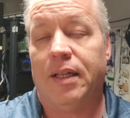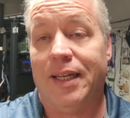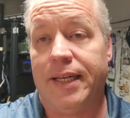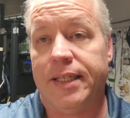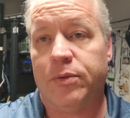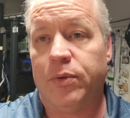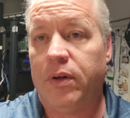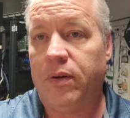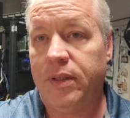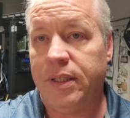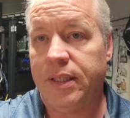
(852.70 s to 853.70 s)
Linux will
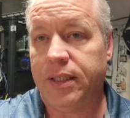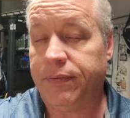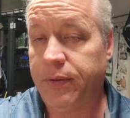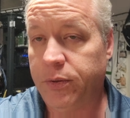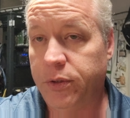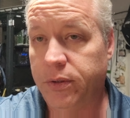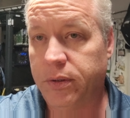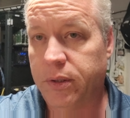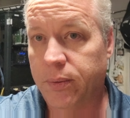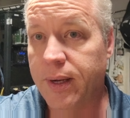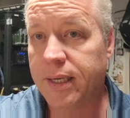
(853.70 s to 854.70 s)
only, if you do
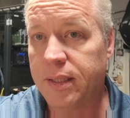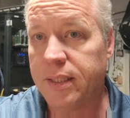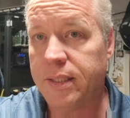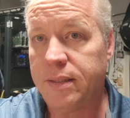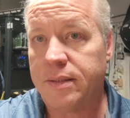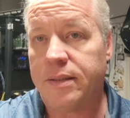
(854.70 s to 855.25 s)
it correctly,